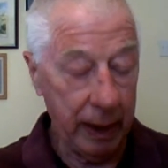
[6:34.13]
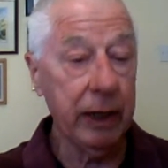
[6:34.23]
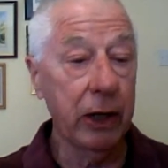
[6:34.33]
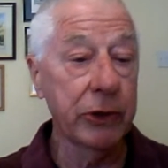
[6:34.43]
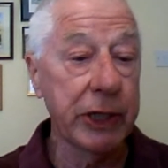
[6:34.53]

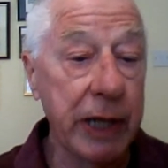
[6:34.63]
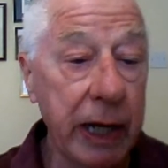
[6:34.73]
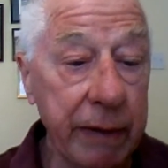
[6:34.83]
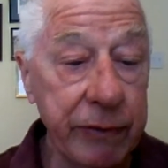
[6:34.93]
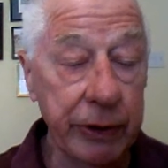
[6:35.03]
I close, as
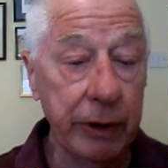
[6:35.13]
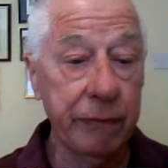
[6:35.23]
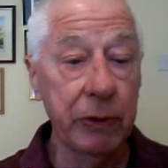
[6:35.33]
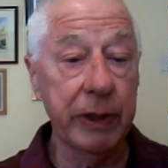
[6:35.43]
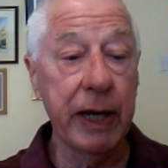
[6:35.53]
I have done
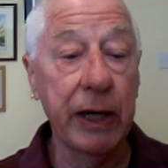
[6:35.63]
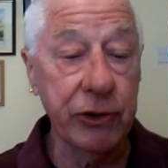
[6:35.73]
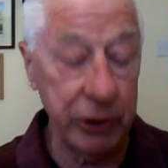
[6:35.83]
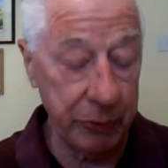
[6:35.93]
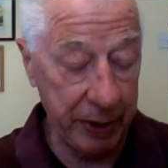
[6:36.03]
on a few
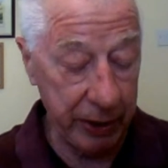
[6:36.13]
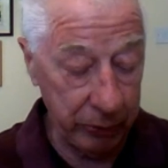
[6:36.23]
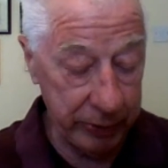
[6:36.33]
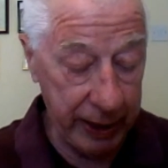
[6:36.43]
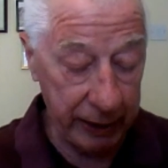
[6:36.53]
occasions, with an
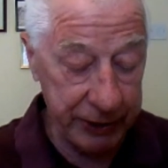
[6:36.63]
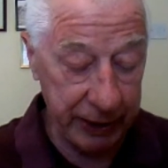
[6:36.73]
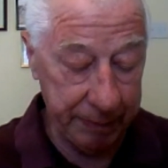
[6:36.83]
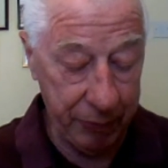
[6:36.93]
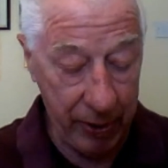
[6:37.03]
old
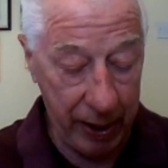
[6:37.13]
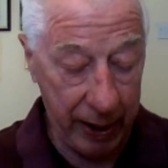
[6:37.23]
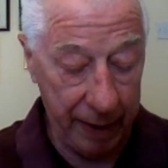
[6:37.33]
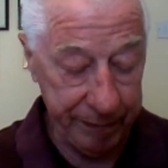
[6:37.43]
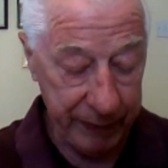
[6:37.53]
Celtic
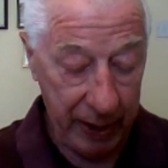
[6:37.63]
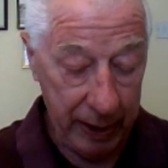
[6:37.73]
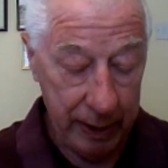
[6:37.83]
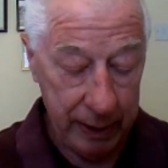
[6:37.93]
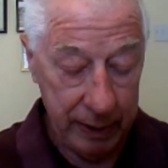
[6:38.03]
prayer.
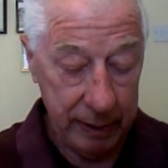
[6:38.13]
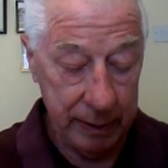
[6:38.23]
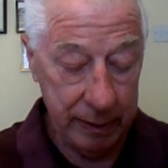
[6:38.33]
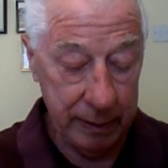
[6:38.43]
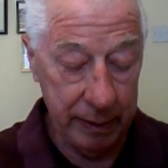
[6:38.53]

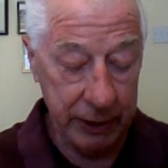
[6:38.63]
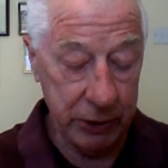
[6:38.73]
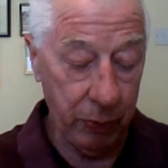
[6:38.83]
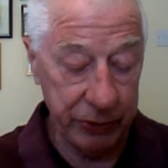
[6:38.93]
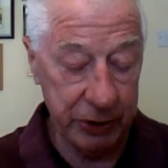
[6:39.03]

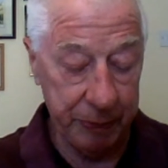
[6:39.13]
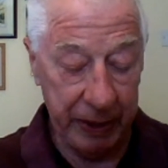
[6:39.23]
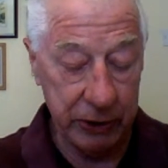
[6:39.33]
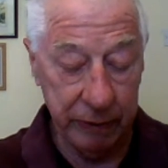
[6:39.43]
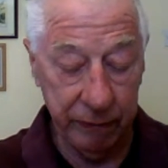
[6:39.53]
This one
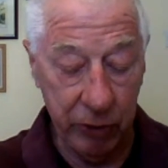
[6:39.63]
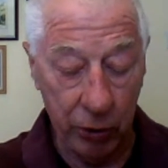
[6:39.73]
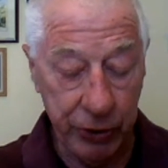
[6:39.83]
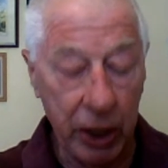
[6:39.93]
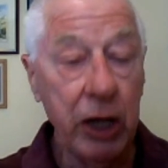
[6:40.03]
speaks of
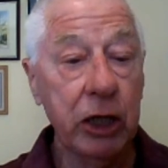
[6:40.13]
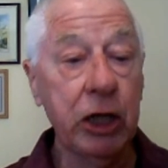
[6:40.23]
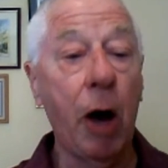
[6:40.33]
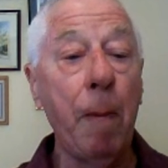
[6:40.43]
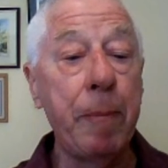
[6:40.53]
God
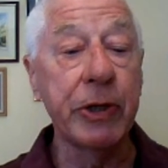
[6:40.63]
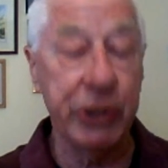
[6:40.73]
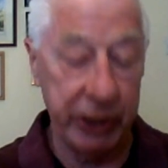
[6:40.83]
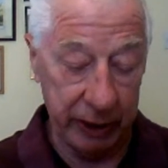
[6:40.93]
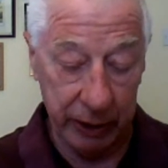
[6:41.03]

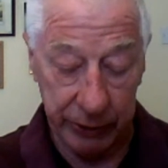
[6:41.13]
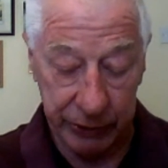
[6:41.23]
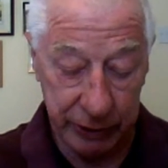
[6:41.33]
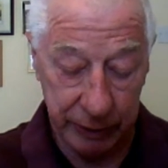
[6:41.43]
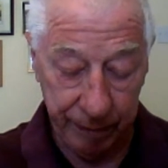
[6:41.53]
compassing
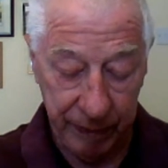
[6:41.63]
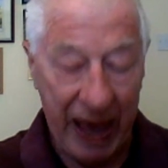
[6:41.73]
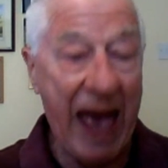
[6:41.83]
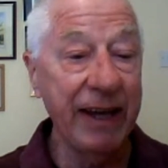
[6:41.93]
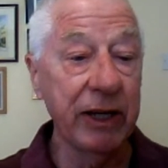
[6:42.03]
us,
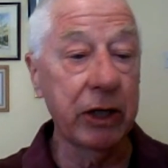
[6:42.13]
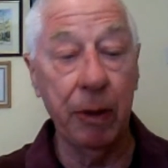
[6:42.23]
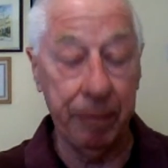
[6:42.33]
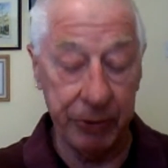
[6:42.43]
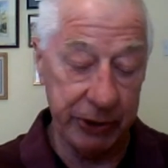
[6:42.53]

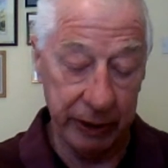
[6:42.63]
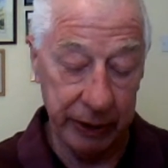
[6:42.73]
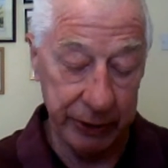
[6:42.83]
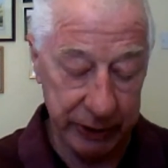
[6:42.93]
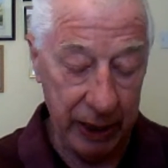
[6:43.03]

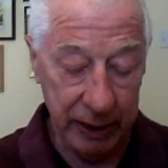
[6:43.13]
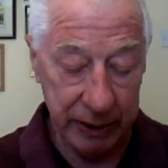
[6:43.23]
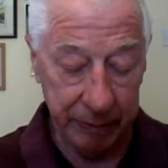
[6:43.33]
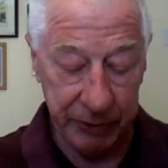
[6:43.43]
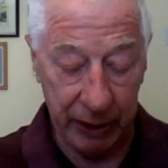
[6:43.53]
encompassing us
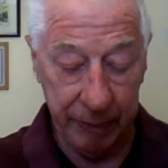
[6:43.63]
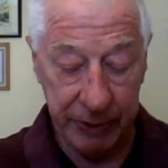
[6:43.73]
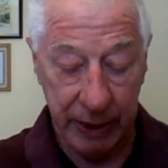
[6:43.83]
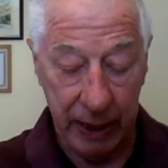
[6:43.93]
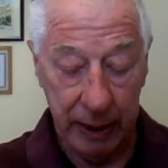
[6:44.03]

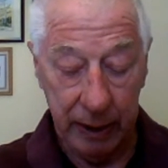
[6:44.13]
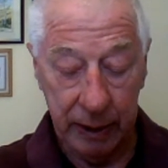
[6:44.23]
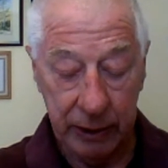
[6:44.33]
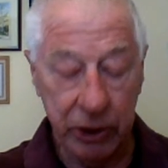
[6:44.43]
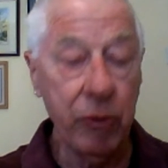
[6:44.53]
sometimes,
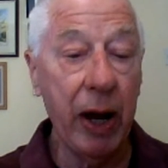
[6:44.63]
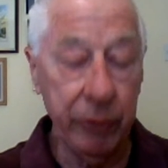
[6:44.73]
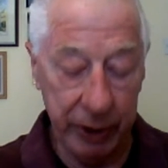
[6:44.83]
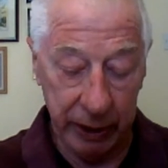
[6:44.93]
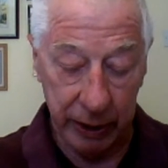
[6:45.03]

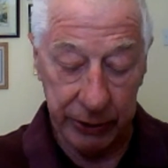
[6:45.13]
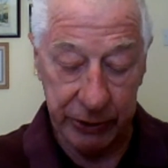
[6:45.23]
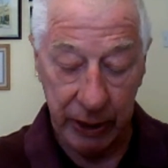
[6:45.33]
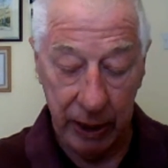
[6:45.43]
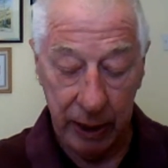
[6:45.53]
surrounding
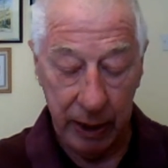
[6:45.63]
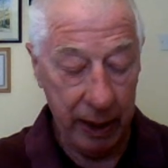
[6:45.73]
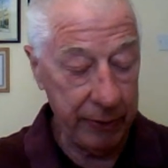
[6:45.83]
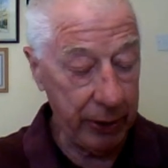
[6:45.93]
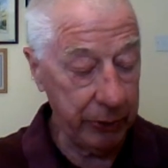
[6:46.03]
us
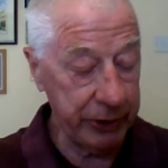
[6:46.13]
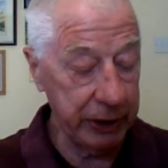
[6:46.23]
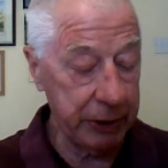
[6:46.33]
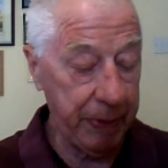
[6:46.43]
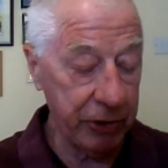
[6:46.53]
and those
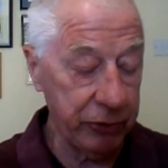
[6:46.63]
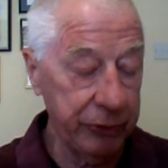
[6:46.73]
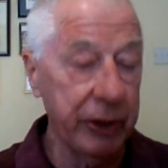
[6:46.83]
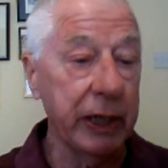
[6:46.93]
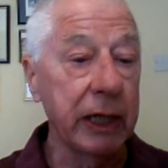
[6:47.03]
in
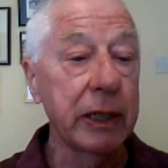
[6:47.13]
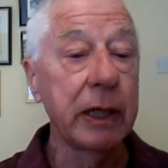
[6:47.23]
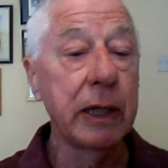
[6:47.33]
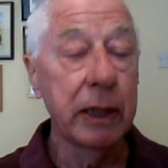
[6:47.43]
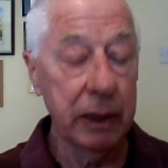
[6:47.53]
special need
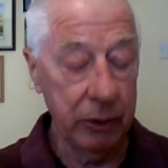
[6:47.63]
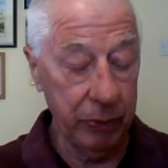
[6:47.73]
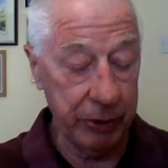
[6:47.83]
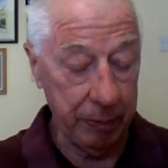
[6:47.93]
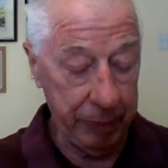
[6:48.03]

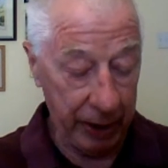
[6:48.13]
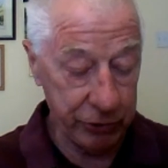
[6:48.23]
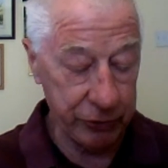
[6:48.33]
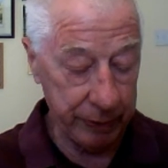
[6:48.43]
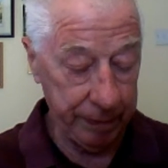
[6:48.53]
with
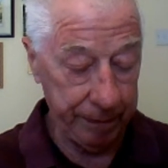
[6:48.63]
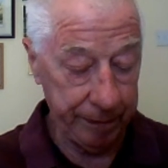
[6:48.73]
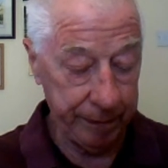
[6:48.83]
compassion.